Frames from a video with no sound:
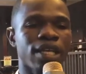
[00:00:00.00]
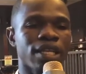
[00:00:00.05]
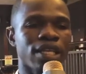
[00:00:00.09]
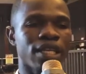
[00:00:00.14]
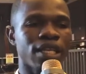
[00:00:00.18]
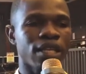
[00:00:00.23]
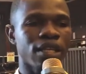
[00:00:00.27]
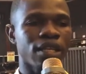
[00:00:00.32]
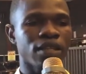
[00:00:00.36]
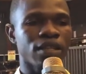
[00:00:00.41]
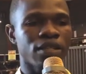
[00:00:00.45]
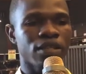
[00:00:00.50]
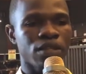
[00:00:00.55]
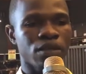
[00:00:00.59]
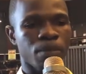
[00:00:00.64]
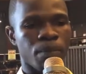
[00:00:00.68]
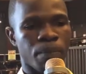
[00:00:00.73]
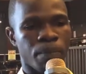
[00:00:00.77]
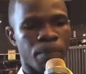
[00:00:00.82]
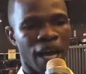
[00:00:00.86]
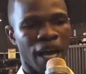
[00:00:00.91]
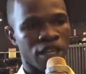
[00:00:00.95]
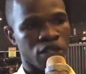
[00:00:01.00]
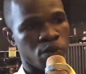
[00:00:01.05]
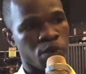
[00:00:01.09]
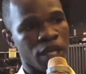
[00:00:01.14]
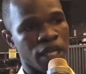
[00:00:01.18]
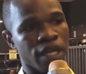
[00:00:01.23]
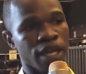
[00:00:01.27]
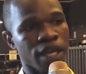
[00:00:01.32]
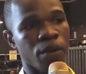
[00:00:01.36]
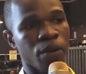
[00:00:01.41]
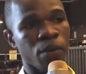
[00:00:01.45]
This past
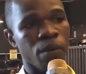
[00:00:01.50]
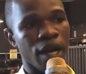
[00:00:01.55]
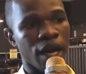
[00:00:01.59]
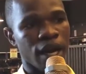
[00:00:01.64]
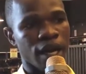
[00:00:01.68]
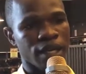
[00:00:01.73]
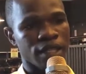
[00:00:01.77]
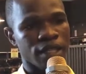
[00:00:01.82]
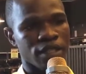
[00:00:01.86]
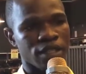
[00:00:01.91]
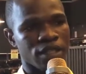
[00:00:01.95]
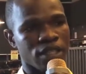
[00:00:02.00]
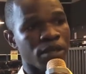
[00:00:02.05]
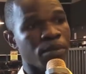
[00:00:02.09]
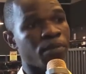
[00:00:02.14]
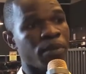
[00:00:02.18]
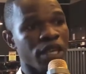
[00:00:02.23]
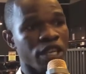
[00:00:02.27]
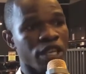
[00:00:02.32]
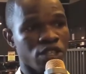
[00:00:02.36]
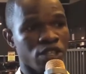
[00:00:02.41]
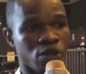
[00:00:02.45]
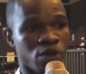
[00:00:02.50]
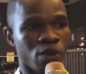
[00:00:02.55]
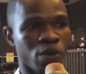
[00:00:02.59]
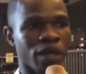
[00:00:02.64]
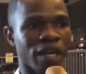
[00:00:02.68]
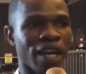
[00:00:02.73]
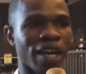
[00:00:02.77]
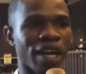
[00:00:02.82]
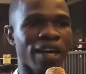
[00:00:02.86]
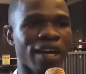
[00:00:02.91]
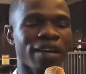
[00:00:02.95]
weekend, we are at the place
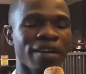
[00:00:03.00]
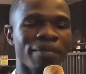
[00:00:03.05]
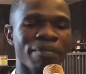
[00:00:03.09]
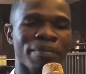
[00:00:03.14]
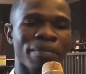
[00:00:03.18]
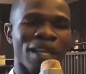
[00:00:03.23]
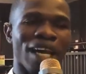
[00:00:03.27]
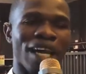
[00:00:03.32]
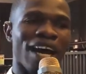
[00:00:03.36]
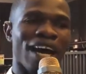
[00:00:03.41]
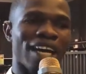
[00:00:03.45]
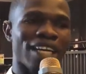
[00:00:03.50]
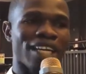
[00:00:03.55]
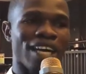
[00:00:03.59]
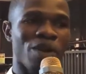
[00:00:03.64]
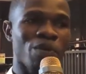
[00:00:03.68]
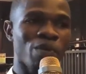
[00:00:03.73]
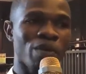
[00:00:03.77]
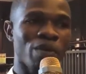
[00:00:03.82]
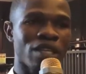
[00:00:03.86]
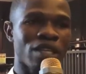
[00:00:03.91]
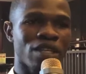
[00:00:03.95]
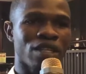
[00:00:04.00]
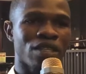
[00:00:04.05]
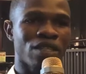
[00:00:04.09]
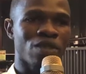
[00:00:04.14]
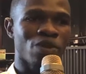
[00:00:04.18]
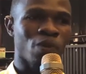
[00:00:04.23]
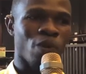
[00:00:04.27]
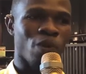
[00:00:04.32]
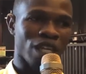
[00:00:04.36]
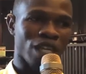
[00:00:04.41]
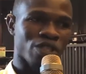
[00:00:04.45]
Tuke, and then we
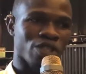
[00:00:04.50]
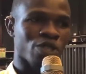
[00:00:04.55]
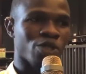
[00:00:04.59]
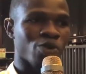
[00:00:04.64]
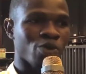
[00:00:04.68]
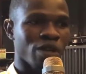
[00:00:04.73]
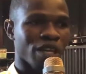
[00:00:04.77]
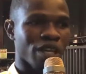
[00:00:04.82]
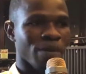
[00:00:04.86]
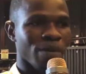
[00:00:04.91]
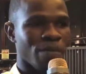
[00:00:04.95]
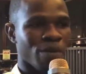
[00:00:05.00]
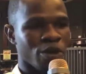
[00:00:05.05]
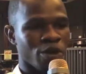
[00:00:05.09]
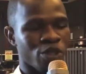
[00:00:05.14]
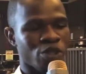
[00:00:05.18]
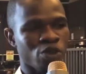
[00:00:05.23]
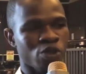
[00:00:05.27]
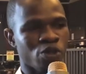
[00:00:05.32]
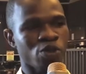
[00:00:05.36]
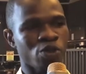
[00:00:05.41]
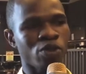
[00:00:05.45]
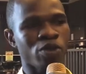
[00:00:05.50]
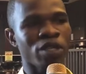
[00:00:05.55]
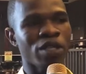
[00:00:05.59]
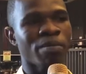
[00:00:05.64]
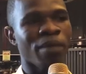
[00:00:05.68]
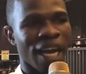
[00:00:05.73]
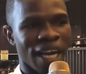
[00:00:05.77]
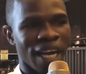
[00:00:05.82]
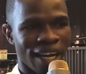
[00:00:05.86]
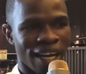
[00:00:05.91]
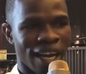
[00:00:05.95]
went to Tuke boat to the
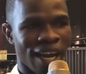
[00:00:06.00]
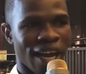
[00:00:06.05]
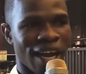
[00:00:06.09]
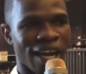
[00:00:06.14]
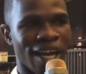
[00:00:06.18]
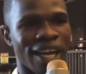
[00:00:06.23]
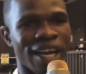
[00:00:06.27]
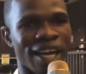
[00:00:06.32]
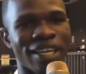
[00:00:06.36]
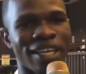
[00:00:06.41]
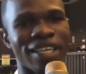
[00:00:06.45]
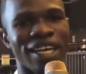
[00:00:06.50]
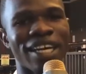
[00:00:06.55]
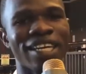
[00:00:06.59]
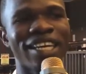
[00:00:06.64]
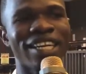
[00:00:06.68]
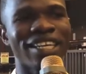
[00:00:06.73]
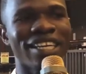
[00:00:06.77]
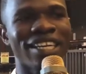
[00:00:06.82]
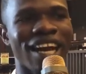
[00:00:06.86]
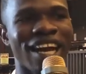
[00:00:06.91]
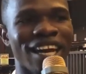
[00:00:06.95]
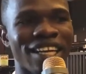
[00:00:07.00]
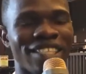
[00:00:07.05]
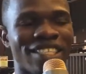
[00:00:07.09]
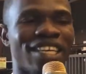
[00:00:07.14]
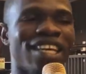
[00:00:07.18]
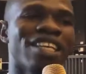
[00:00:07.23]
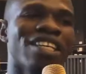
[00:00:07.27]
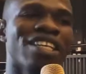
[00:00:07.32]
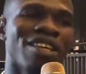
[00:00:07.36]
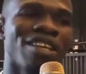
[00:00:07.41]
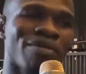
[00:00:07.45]
Banana Island, and then the guy
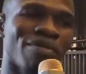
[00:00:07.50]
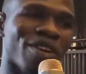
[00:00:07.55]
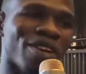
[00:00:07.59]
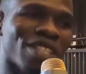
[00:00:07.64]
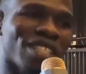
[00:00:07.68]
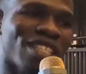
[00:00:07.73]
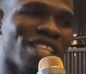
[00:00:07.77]
said, give us